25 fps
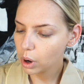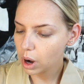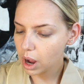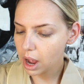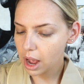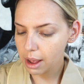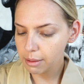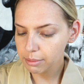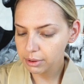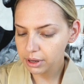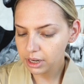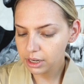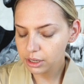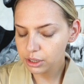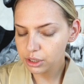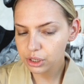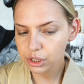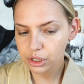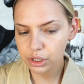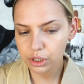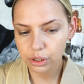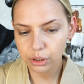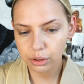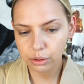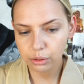I'm going to
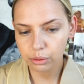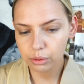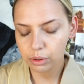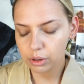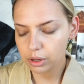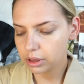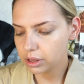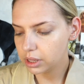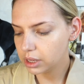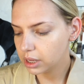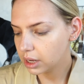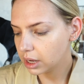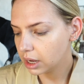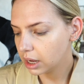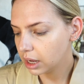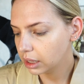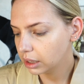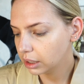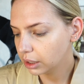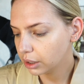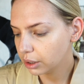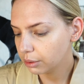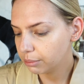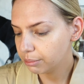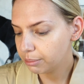do the
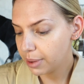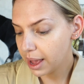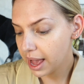color